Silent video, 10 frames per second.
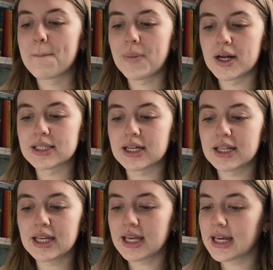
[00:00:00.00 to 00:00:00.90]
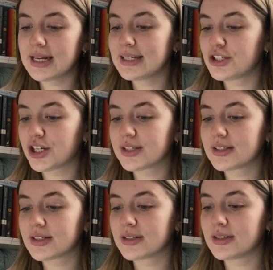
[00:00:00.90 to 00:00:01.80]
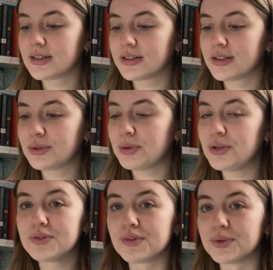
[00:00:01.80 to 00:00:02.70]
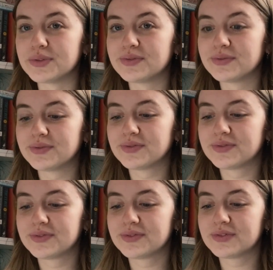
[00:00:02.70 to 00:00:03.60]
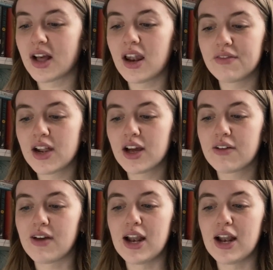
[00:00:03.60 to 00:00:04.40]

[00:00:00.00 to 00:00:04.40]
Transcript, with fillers: but I think it is just beautiful I love the look of it.